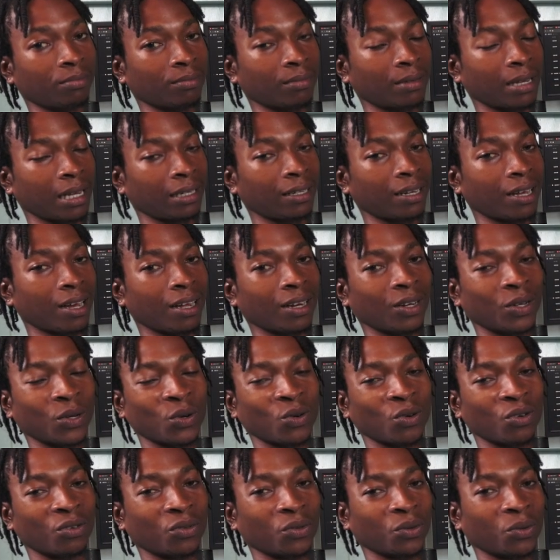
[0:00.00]
$1
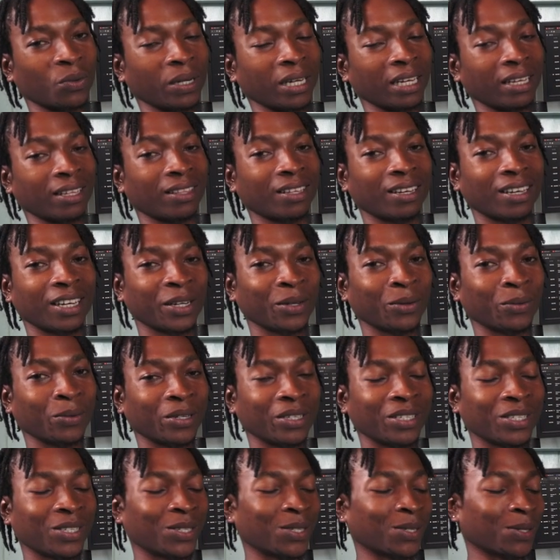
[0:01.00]
over what I thought it
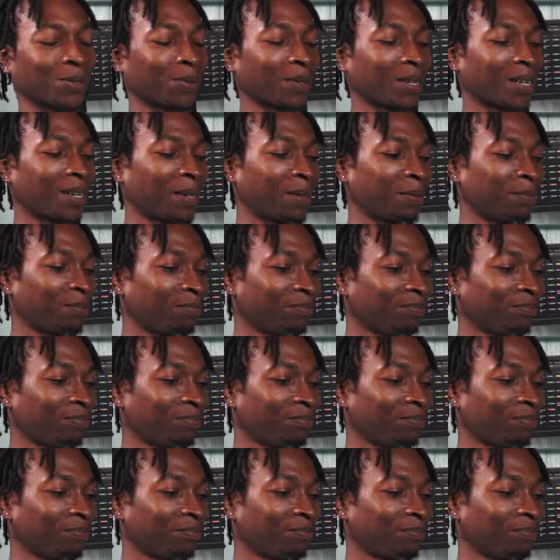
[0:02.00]
was. So